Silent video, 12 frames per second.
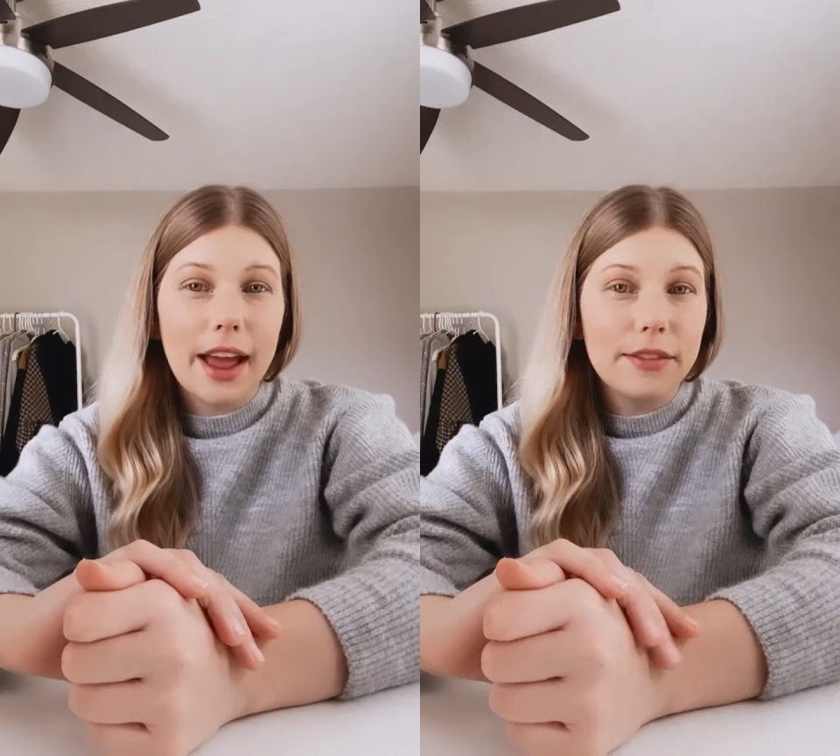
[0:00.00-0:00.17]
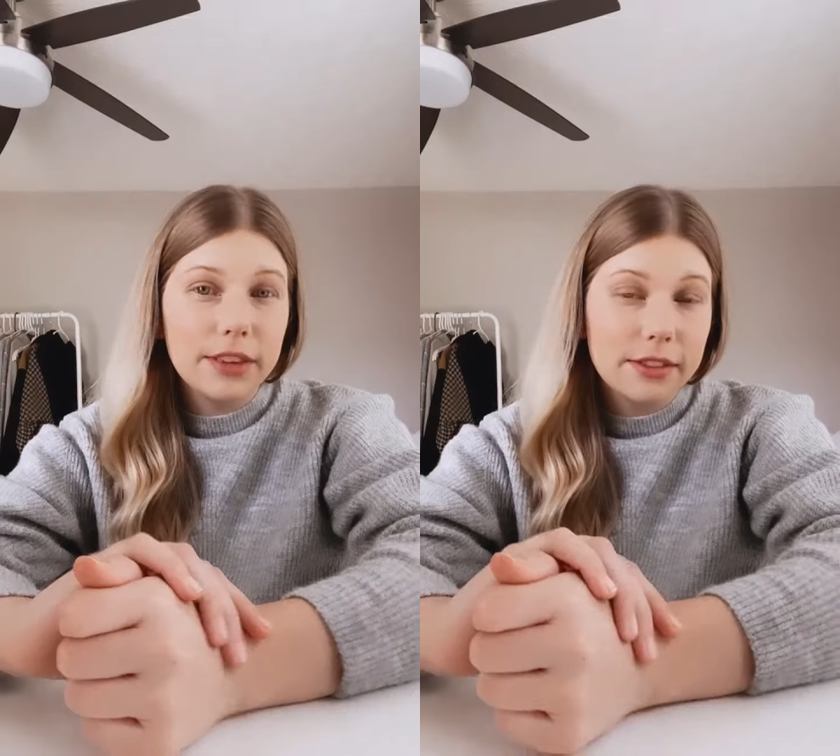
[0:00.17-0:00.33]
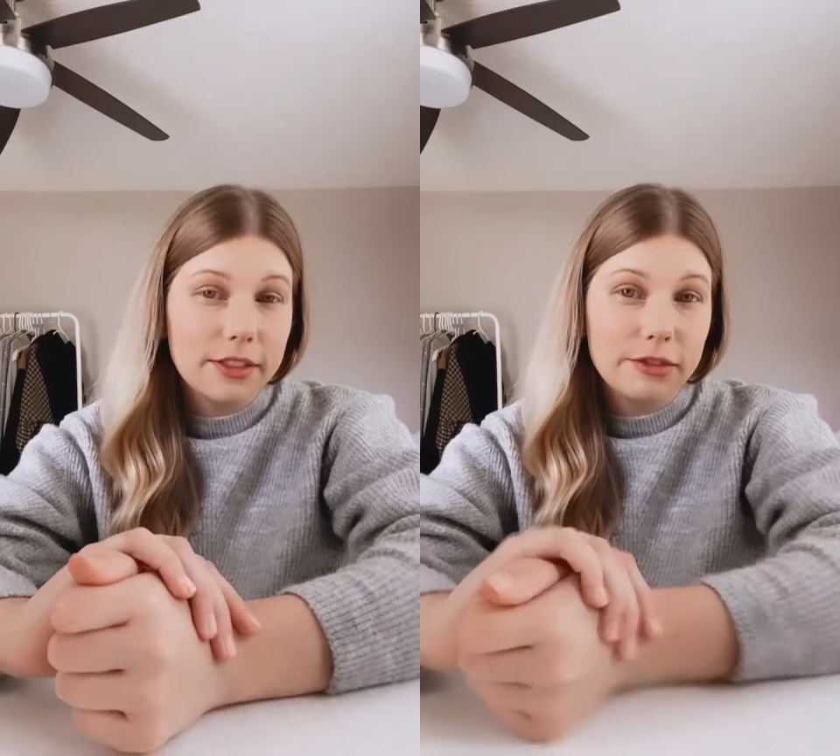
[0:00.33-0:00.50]

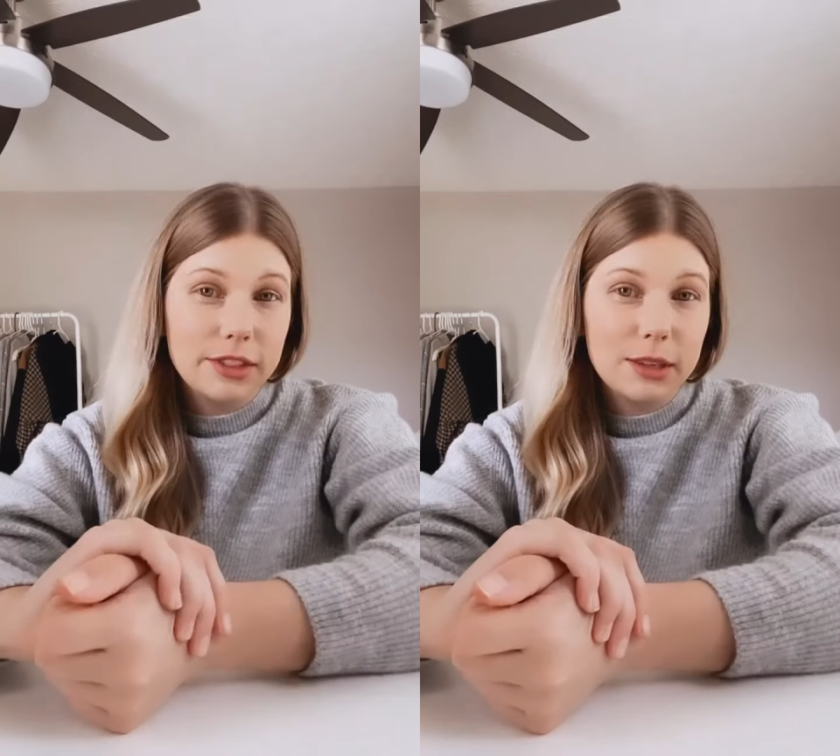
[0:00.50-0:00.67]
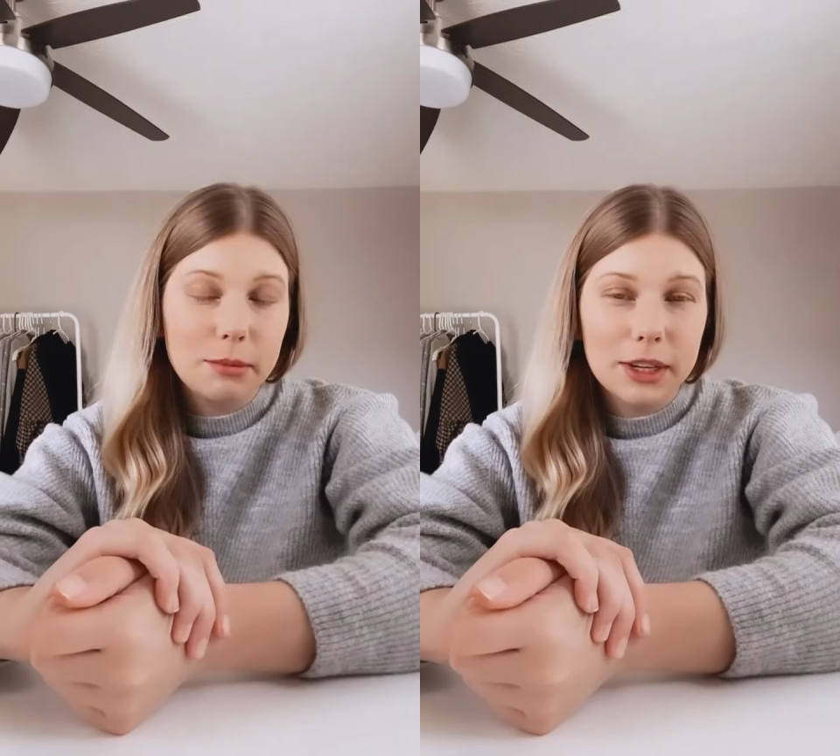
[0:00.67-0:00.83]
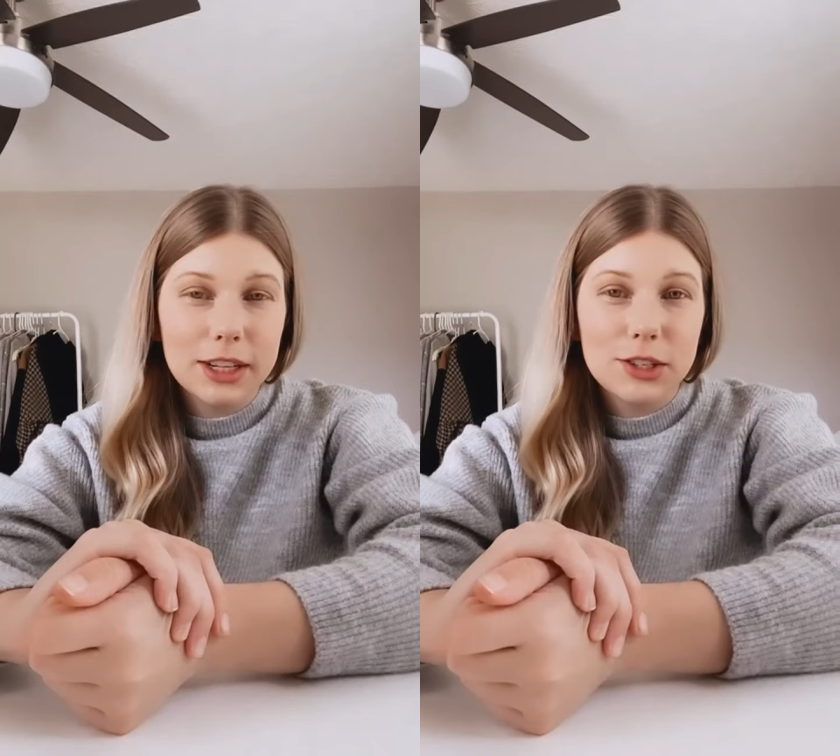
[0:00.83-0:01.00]
every
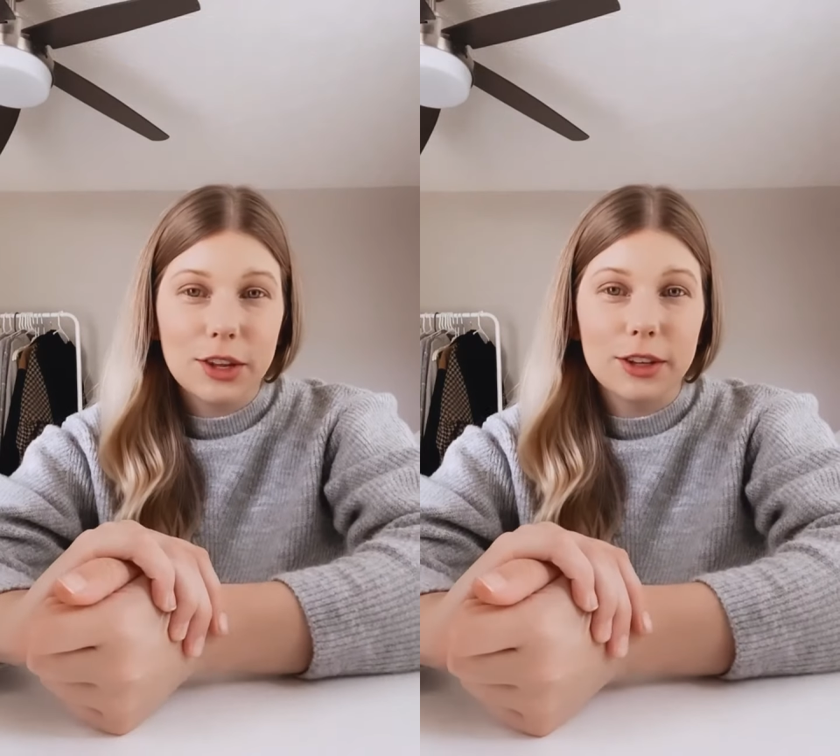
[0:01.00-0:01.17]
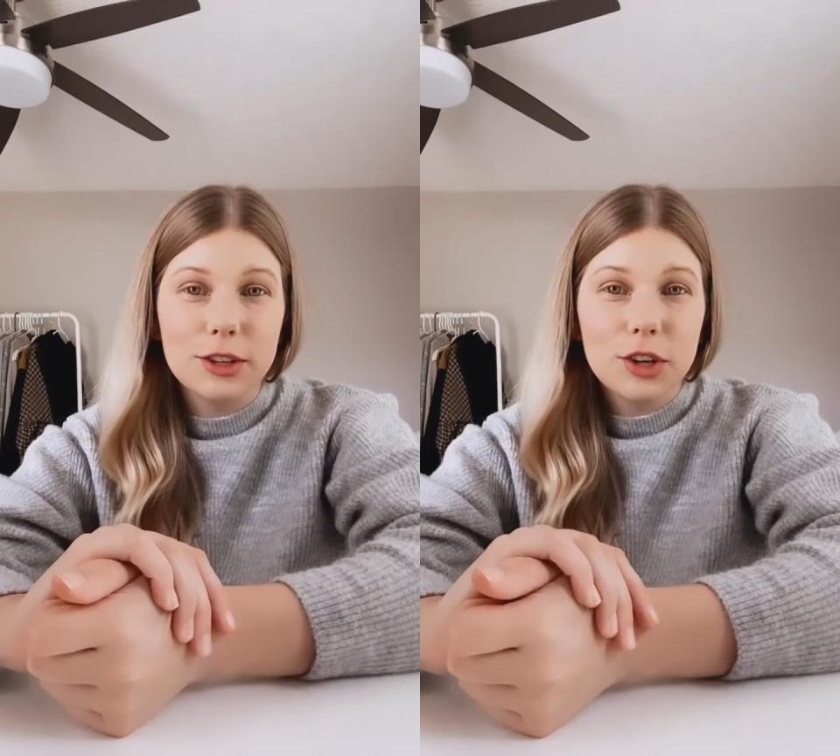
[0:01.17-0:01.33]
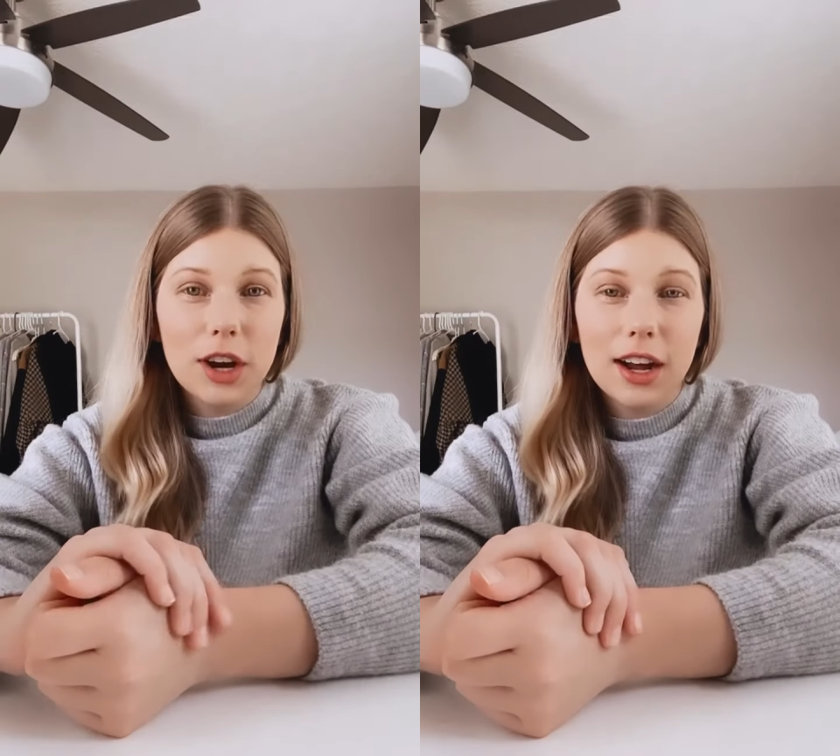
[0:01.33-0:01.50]
15 minutes on
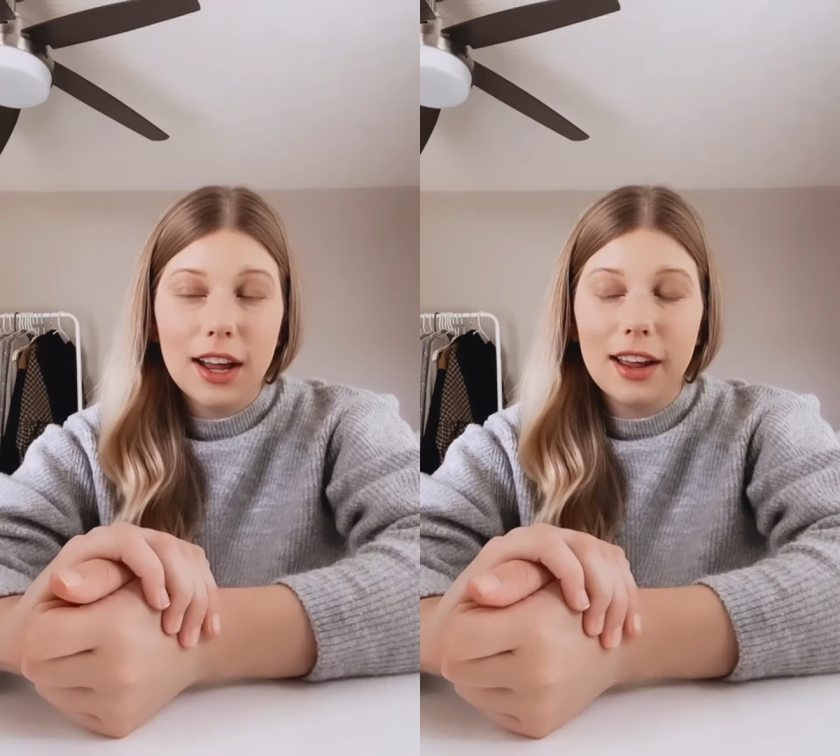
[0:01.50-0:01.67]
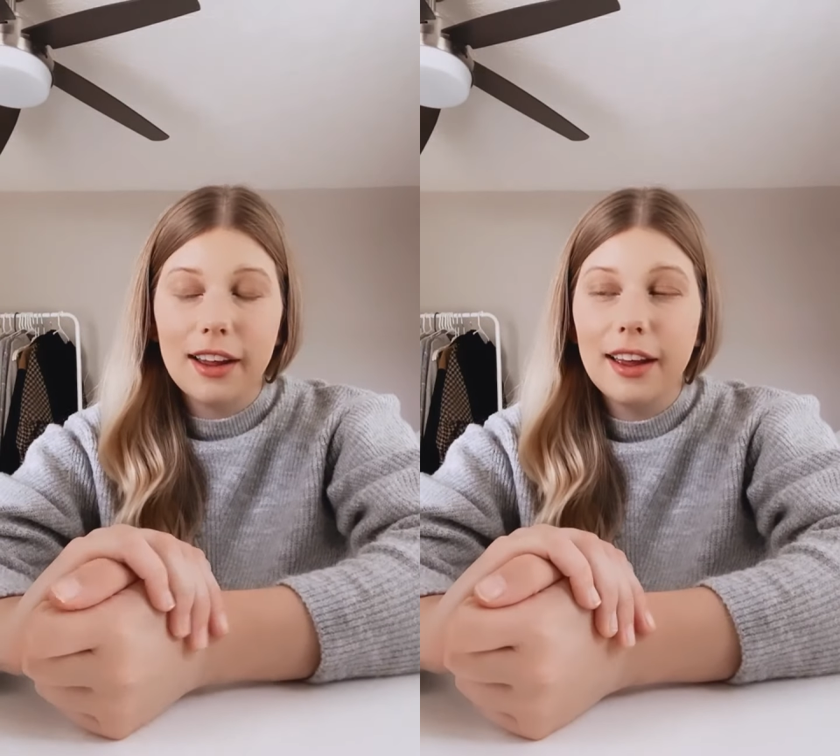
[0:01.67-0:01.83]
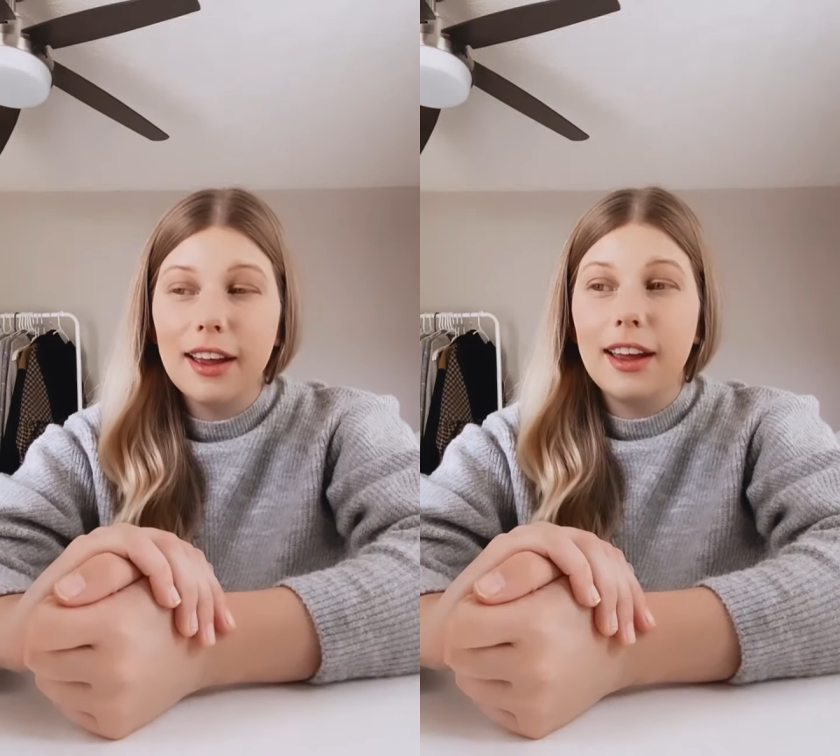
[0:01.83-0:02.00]
the dot.